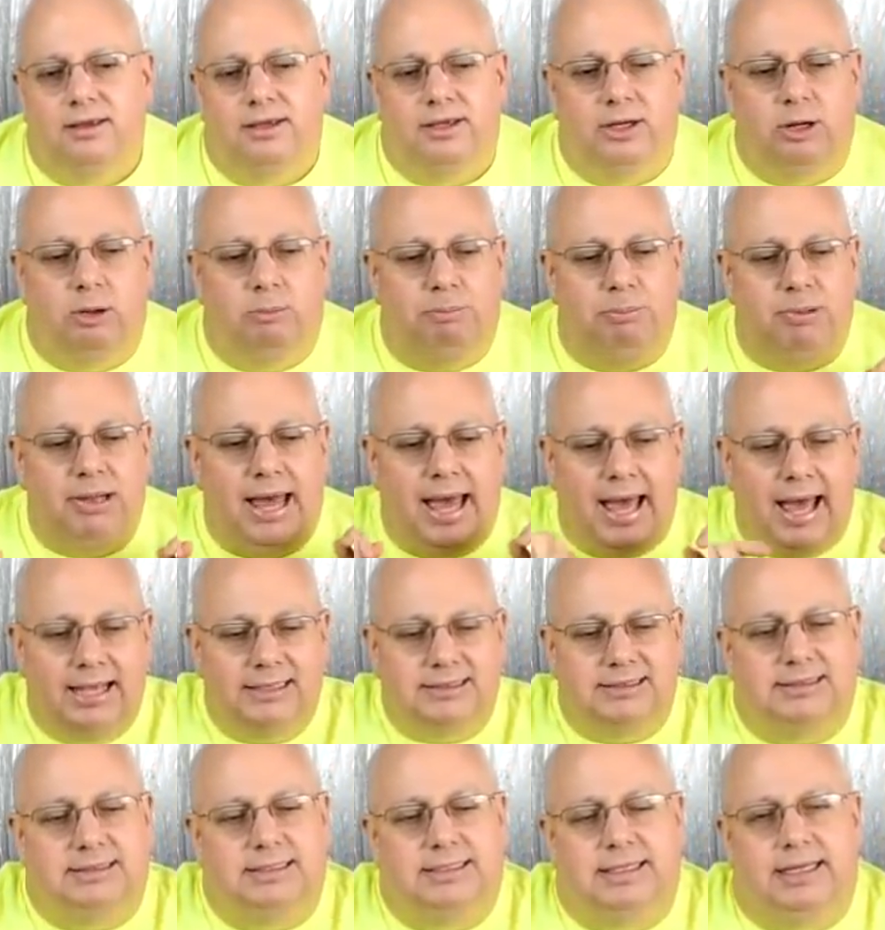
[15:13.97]
you know,
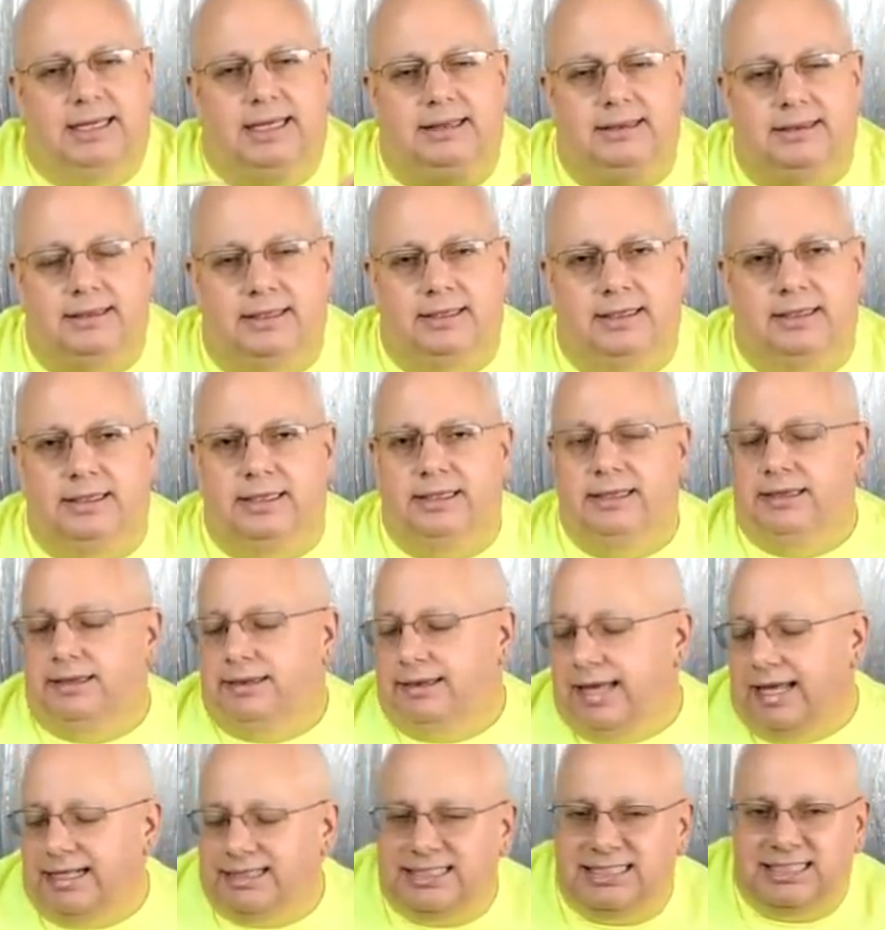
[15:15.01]
blasting at the,
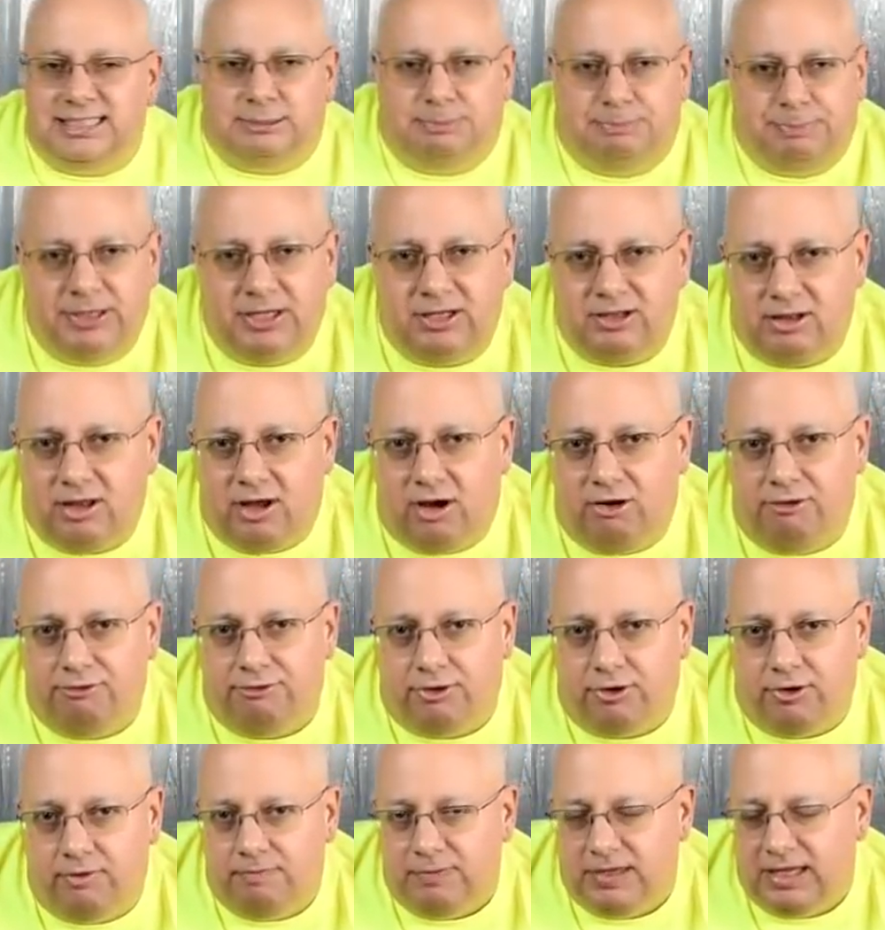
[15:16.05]
that
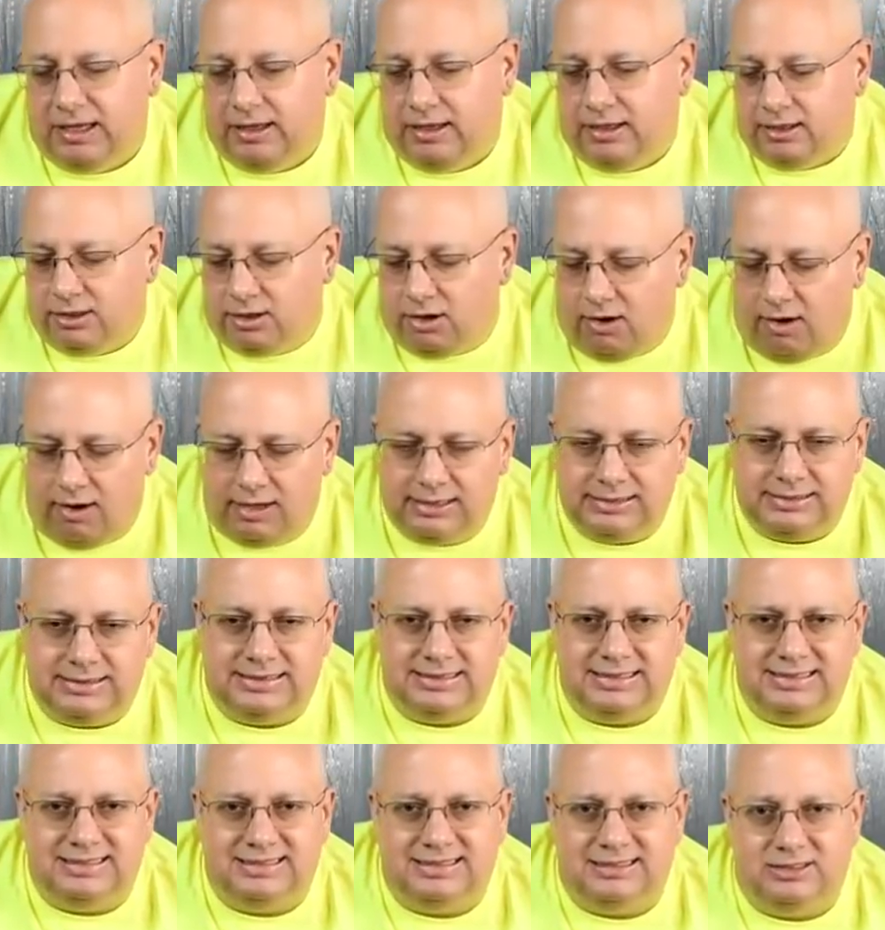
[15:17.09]
spillover
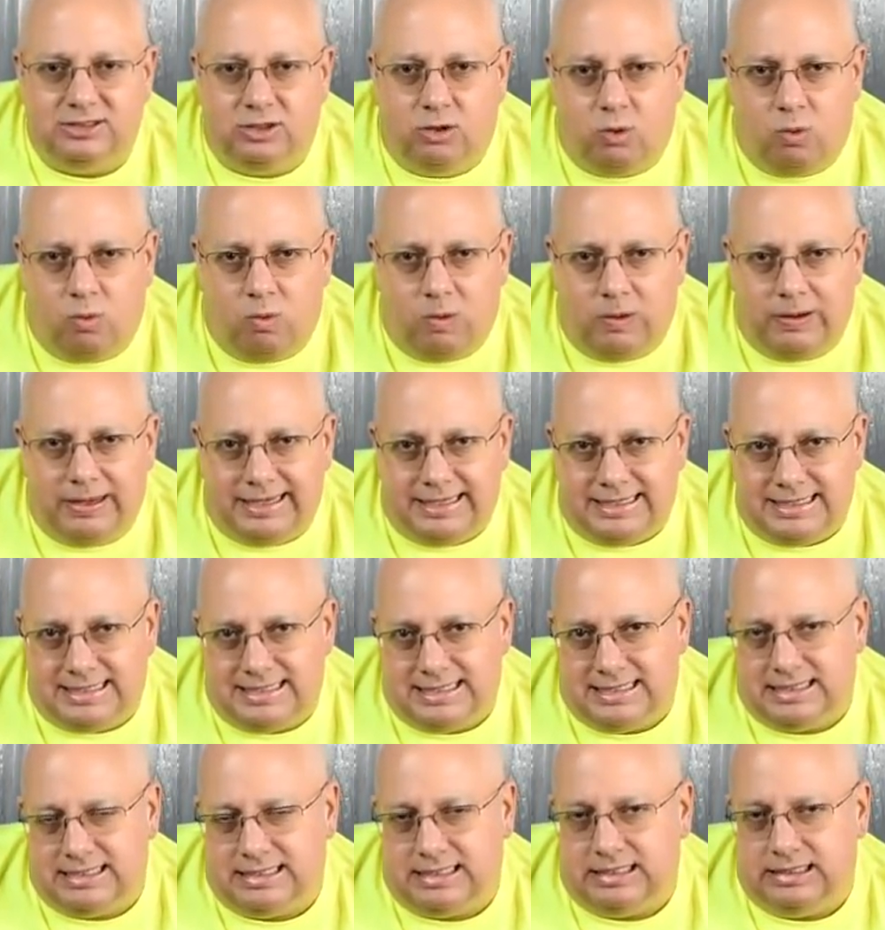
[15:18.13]
causes
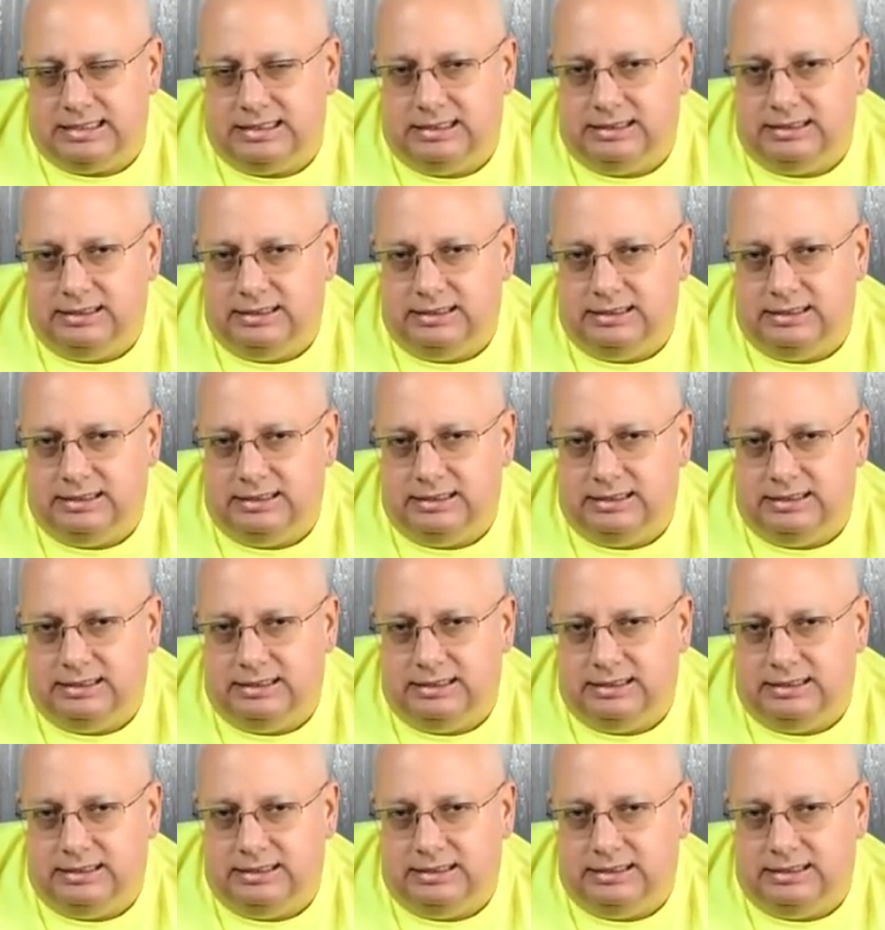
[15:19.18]
noise.